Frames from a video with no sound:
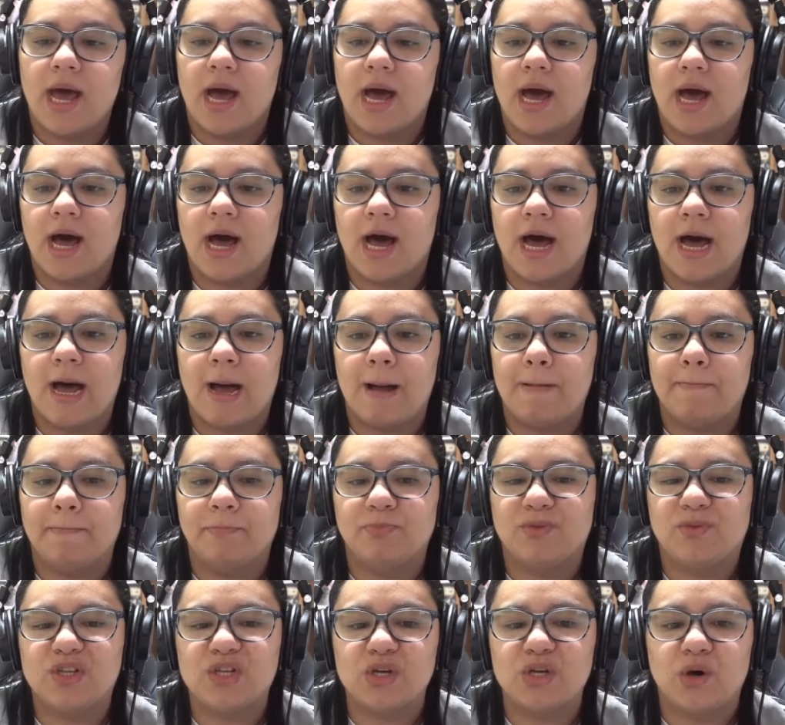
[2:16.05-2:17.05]

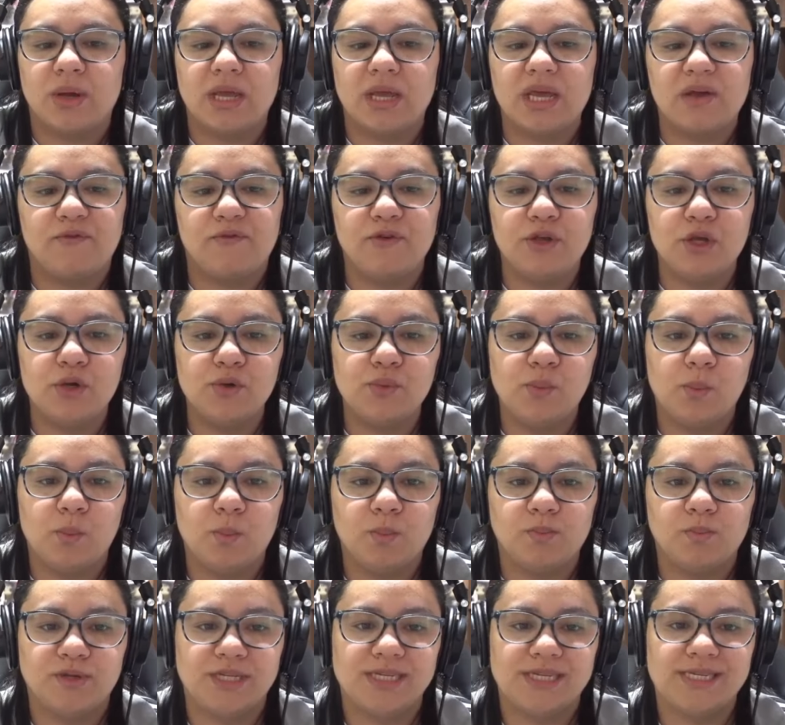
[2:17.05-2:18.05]
So if you
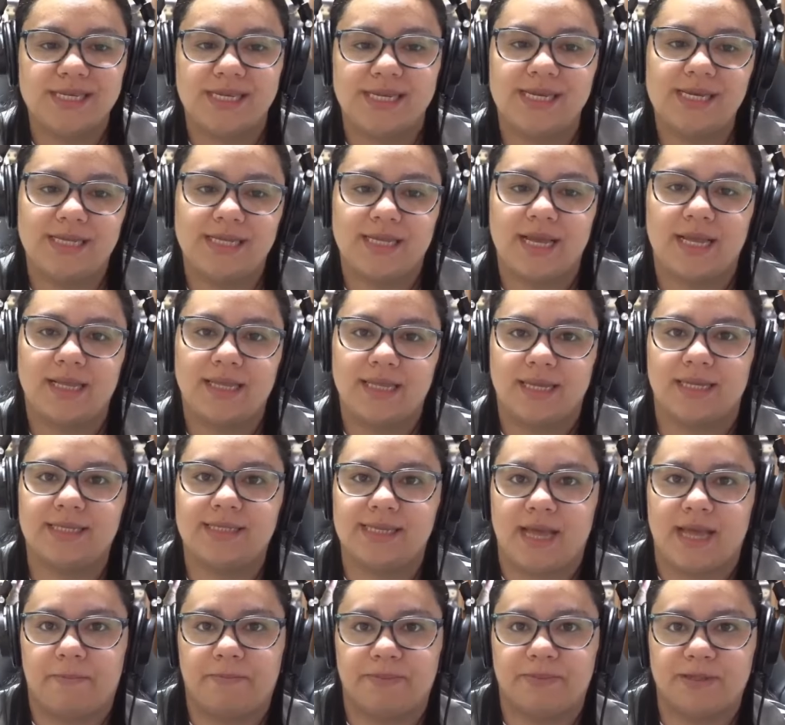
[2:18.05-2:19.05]
see that this
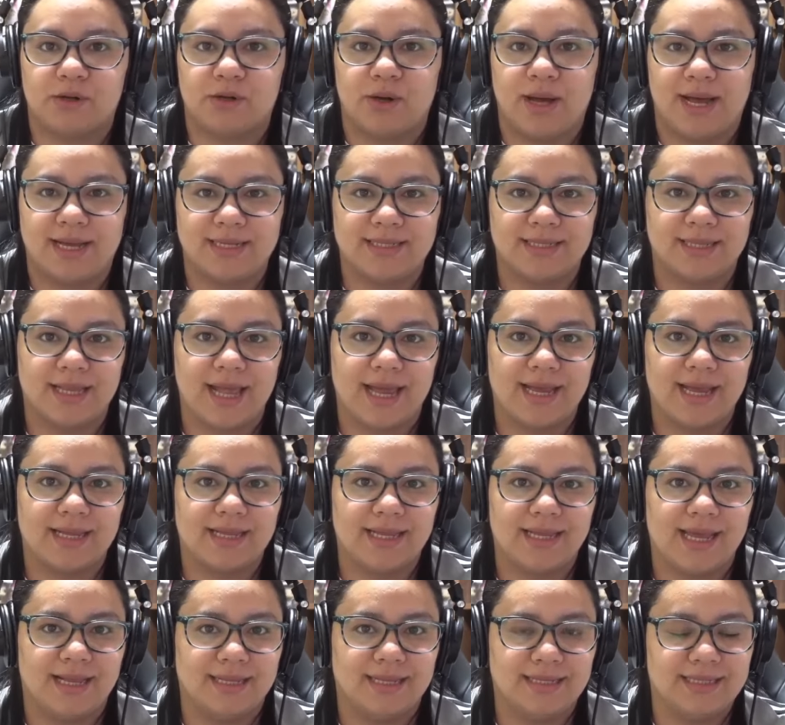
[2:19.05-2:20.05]
episode has like
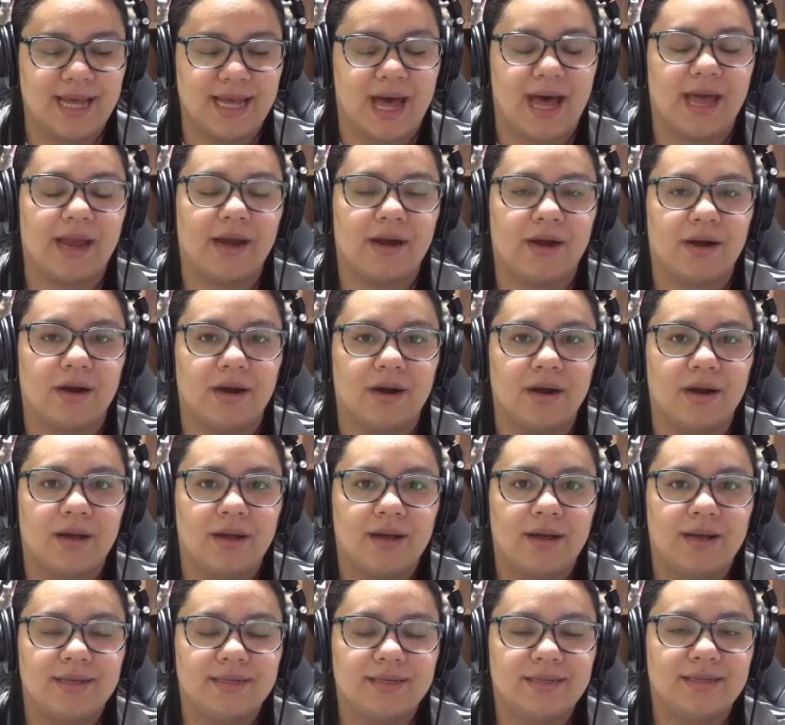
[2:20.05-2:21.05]
the entire
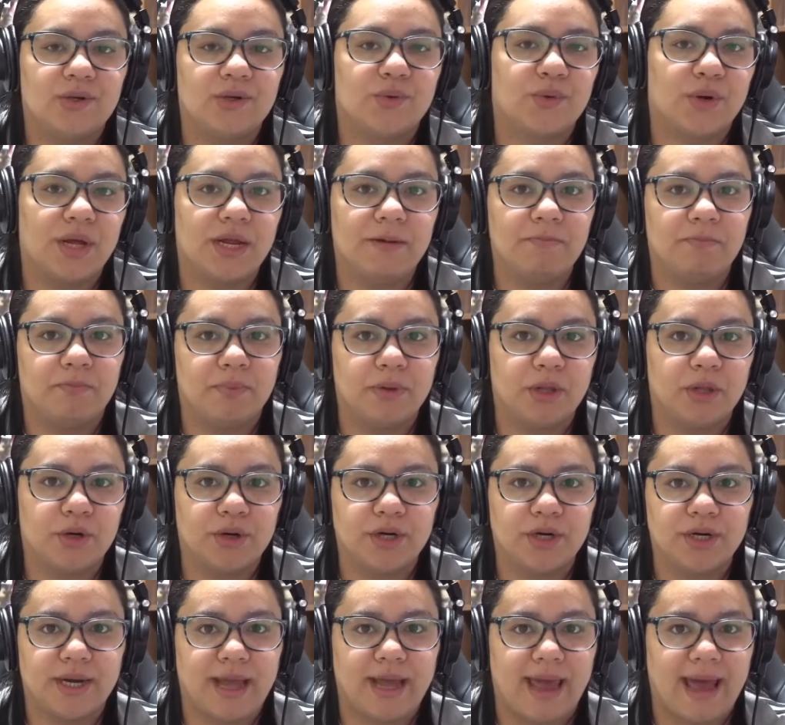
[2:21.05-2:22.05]
screen
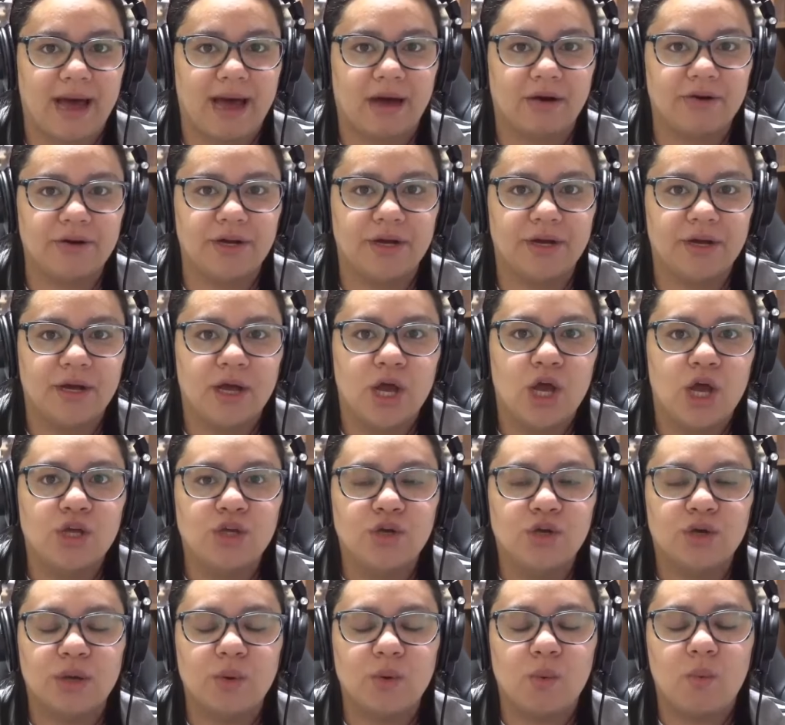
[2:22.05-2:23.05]
blurred out,
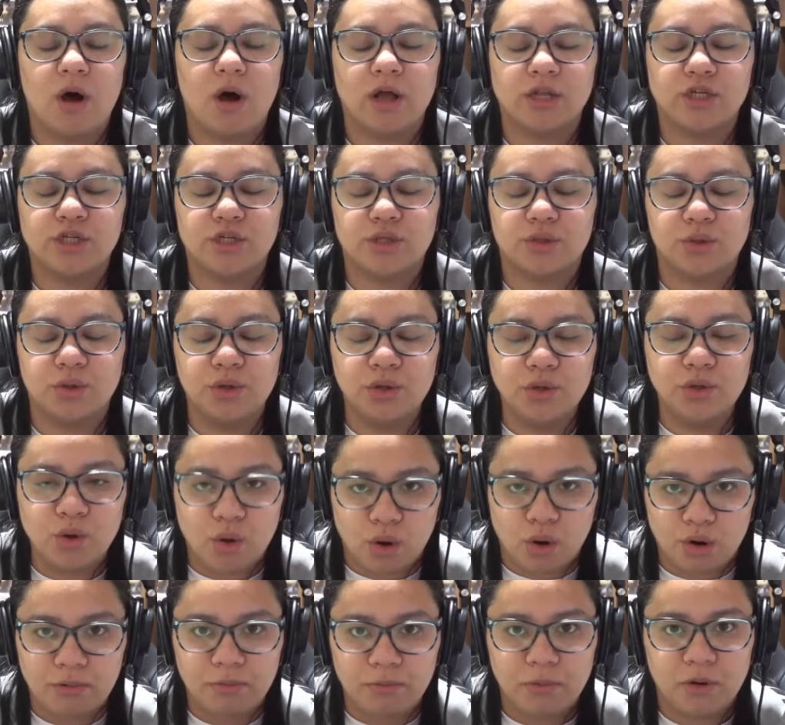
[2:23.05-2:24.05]
you can watch the
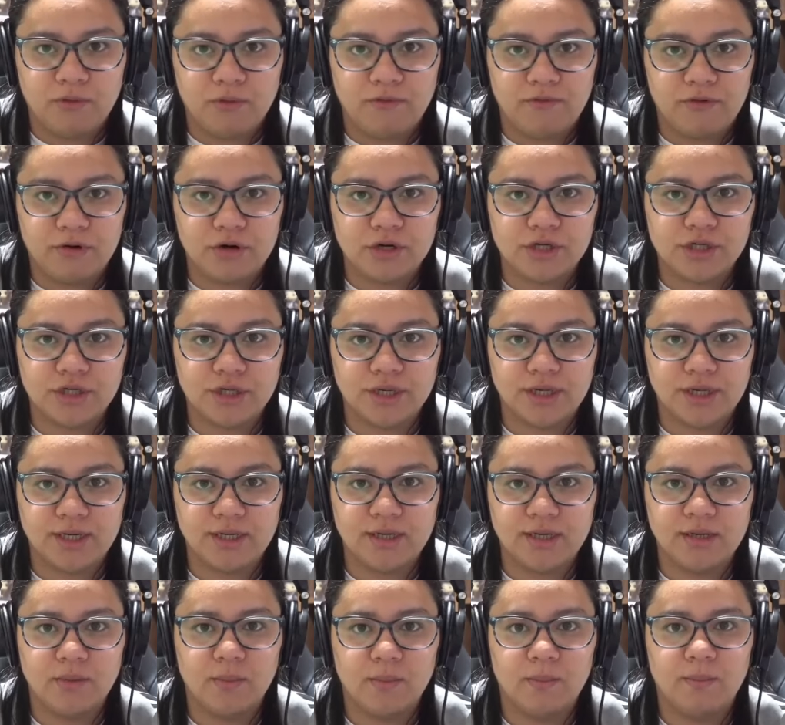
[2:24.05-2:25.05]
normal version
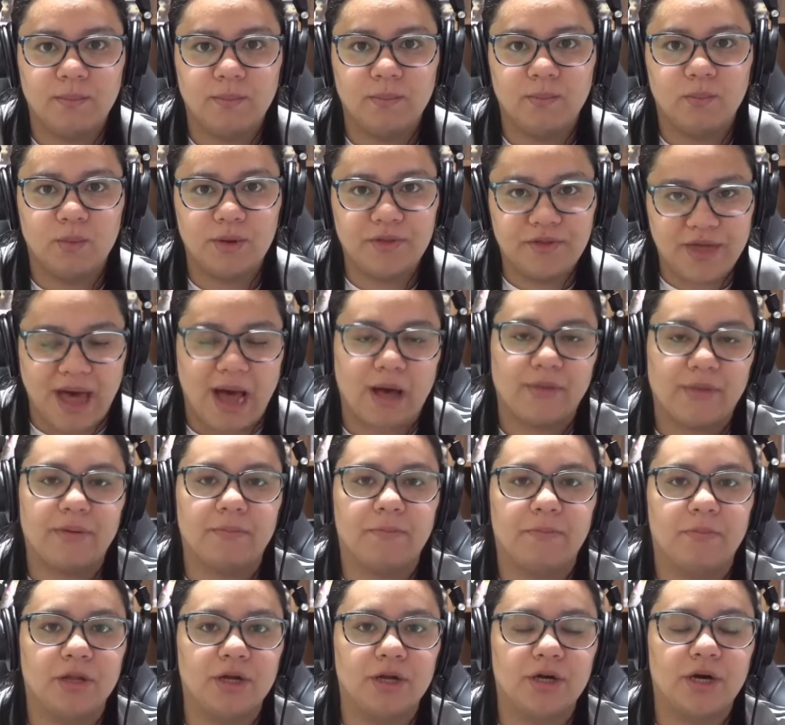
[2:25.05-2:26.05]
without the
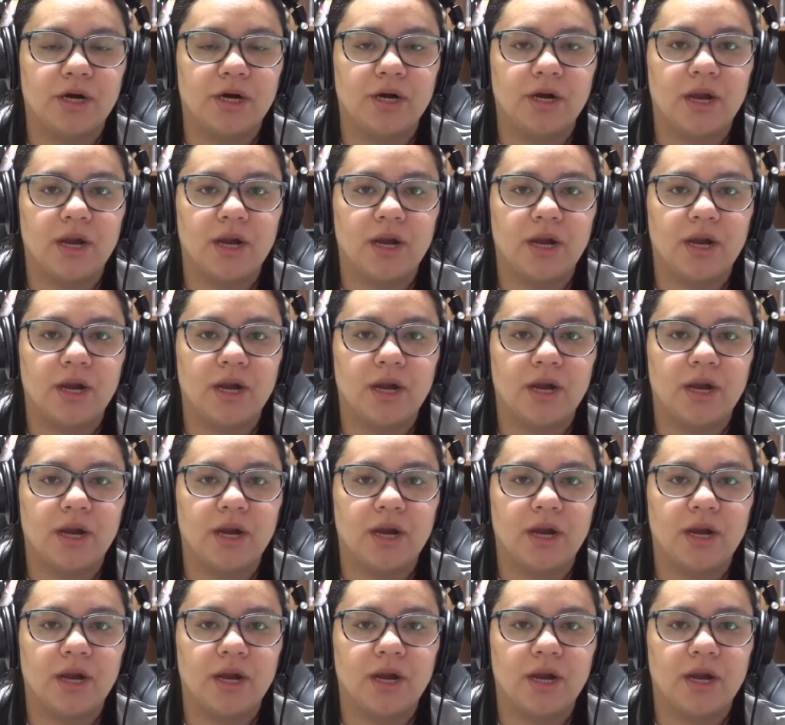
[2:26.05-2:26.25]
blur